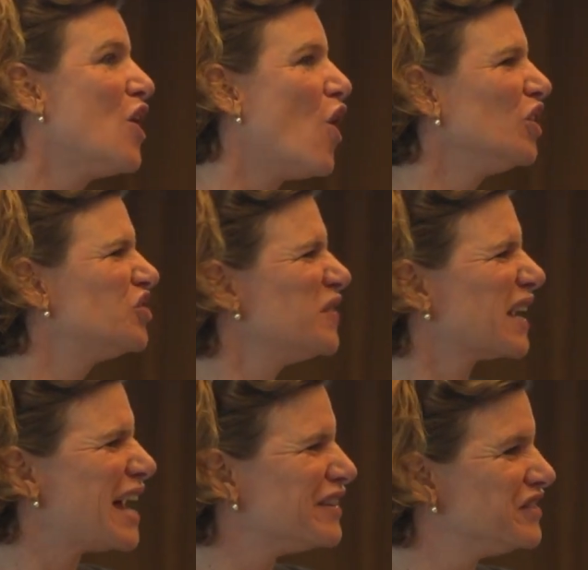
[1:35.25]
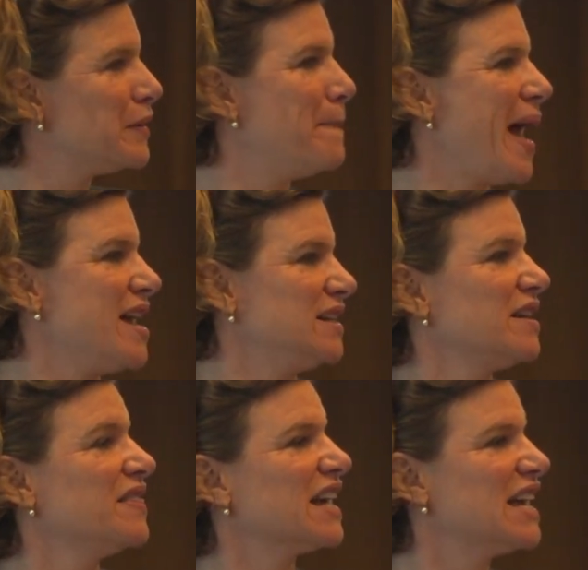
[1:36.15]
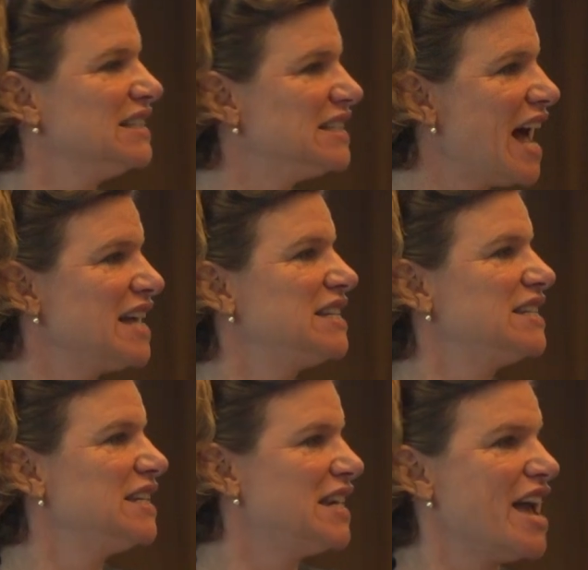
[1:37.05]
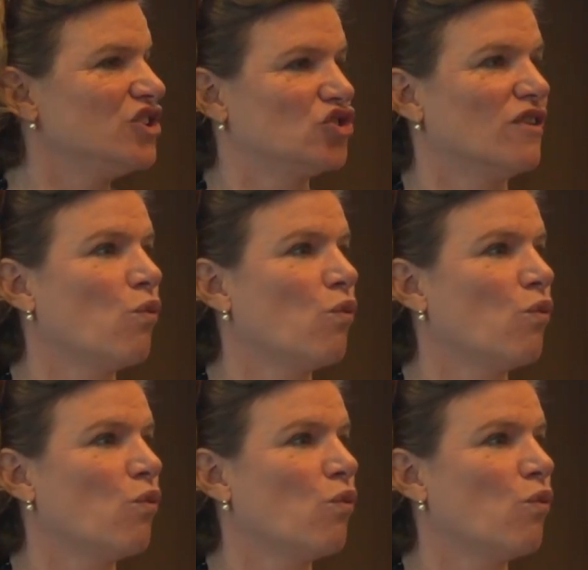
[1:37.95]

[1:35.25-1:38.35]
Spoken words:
also the kind of debate, the contested nature of